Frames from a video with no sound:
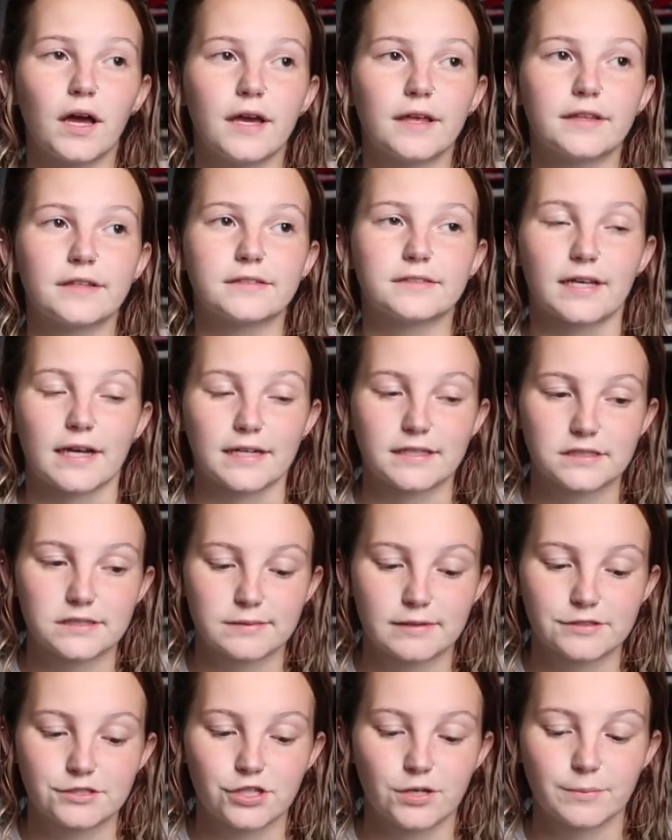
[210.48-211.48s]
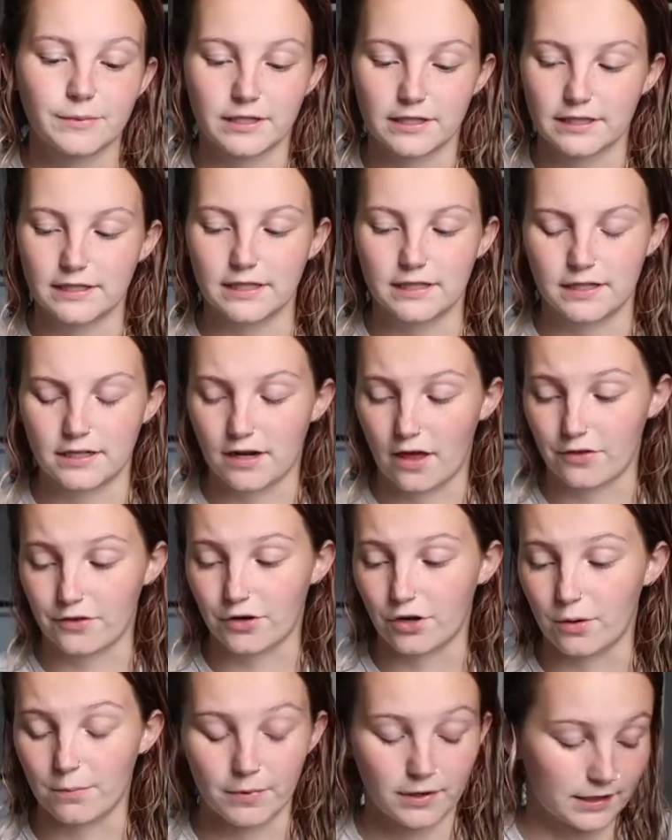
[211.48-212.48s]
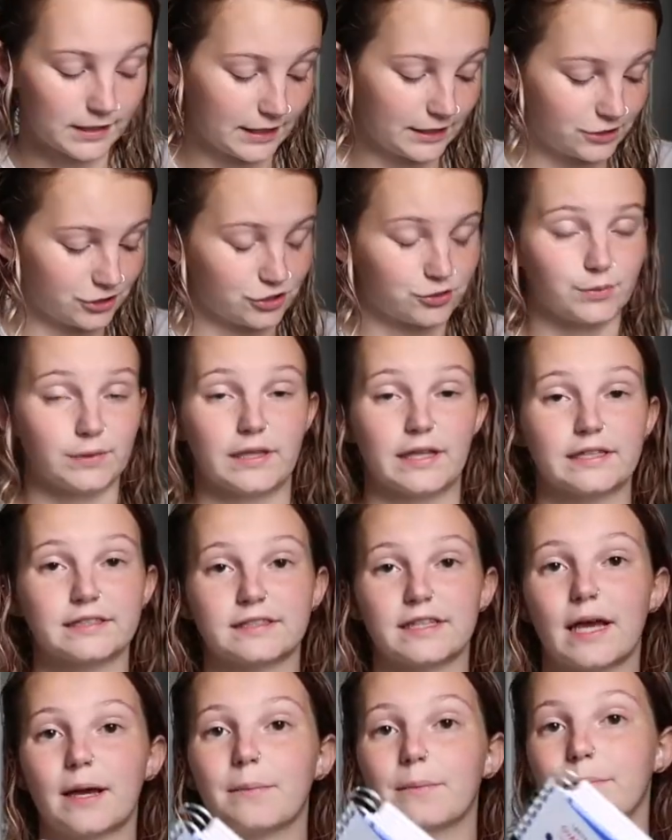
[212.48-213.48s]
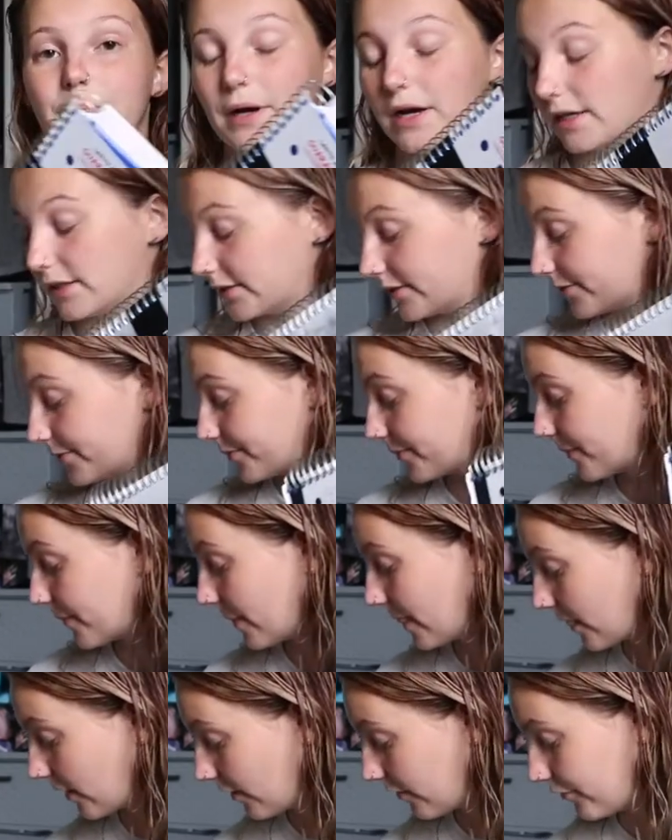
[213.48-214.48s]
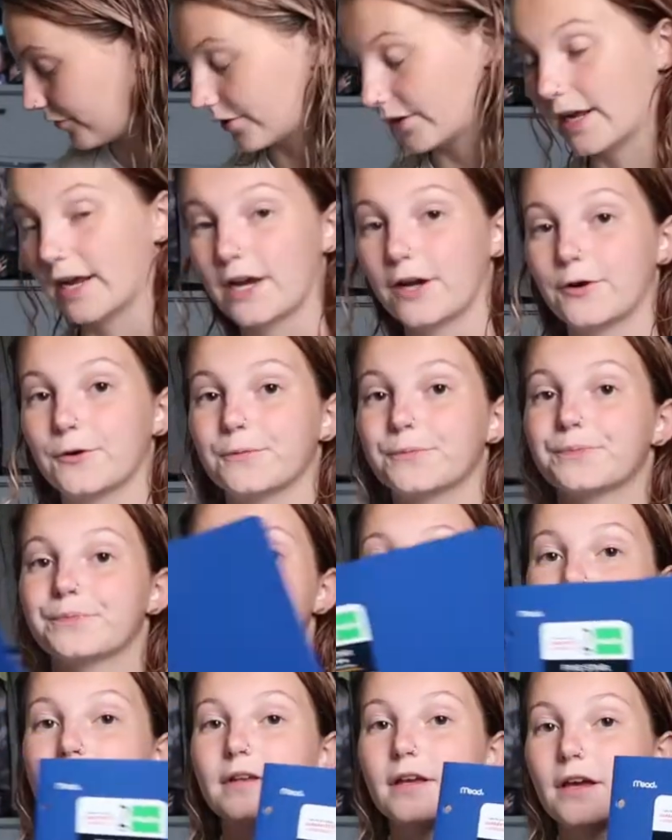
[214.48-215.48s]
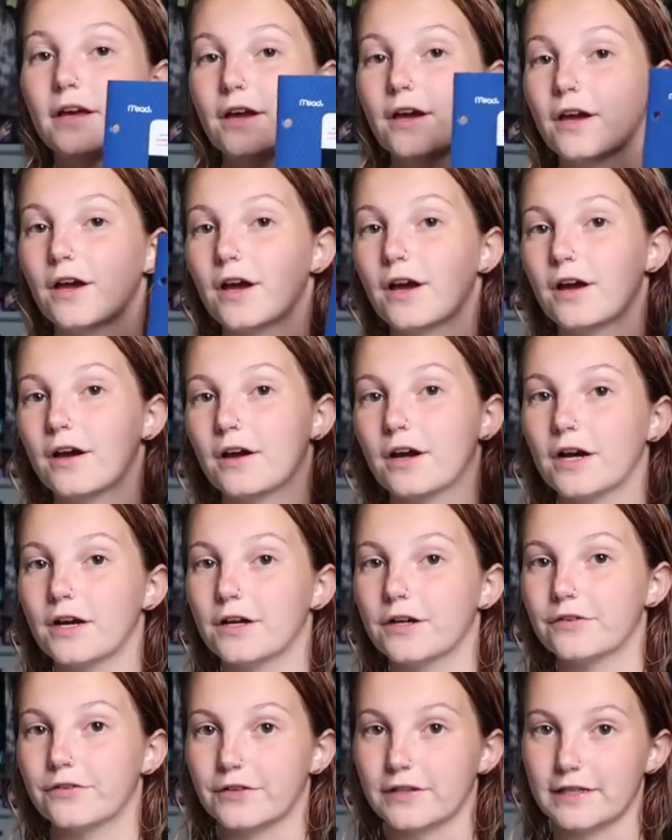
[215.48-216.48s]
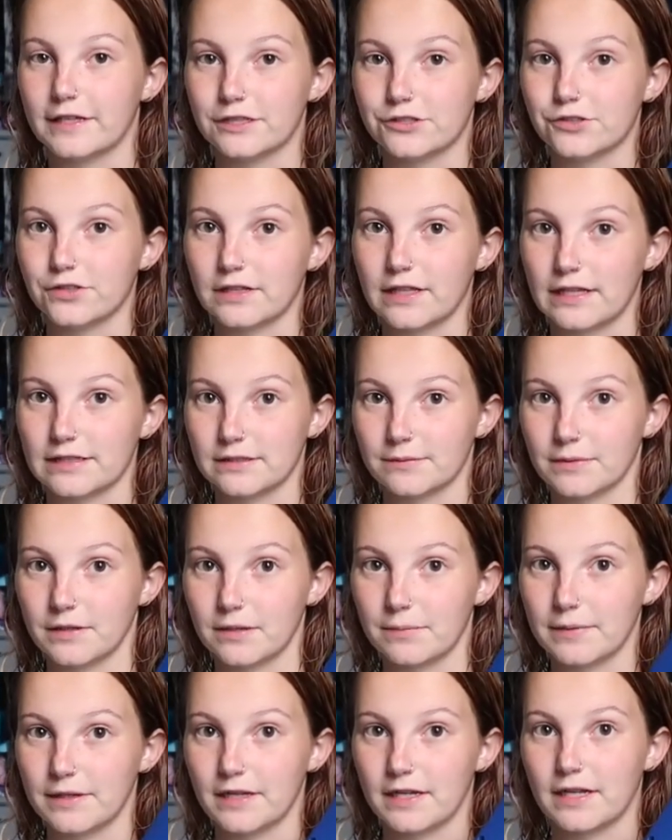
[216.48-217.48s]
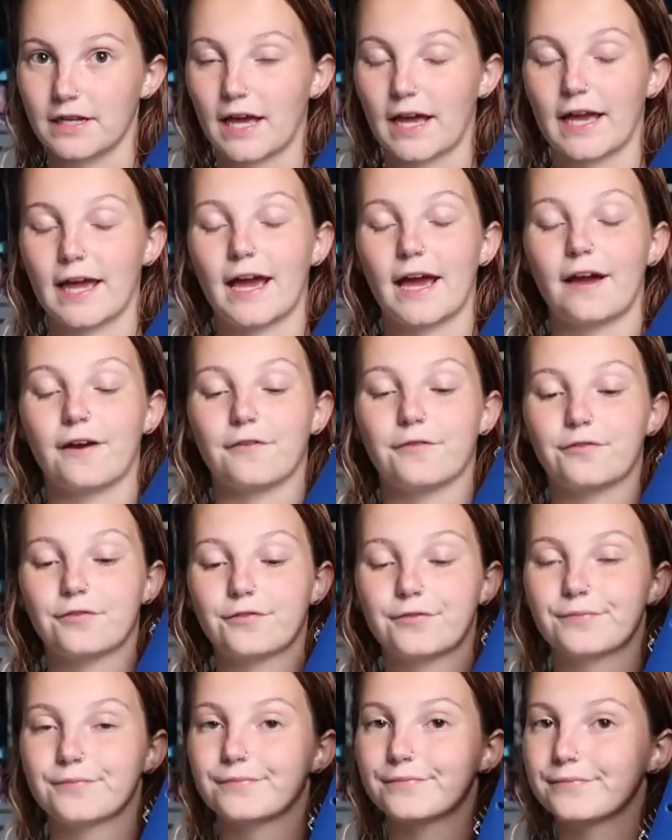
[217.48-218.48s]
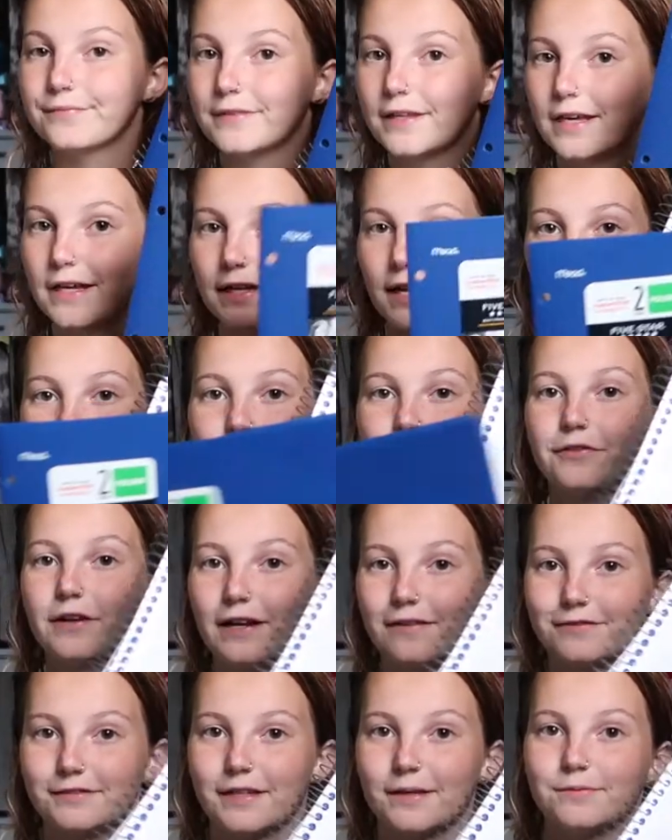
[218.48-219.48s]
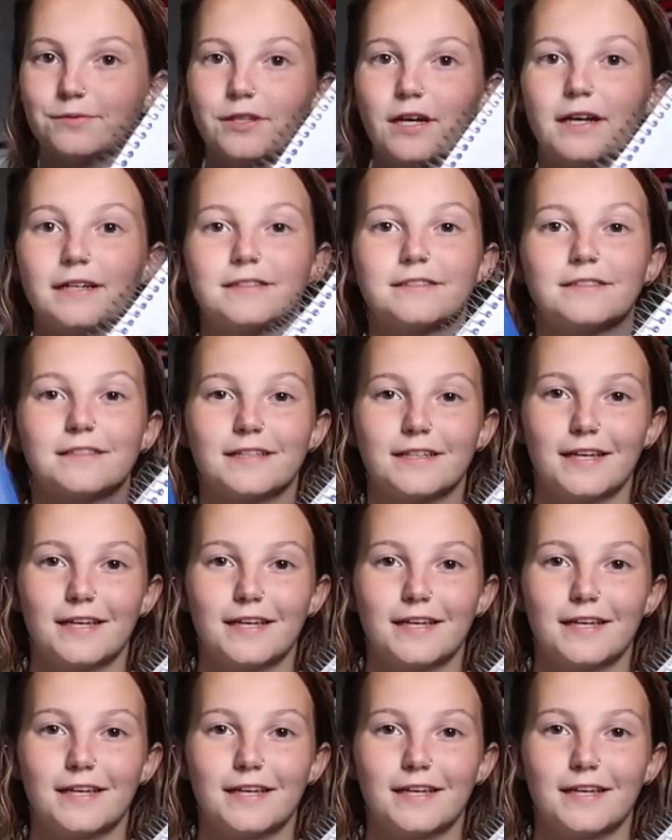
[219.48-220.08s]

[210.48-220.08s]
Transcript: in the second semester I'm going to need another notebook, and I just realized that, but for now, for the history class I'm going to be in, I have another 5 subject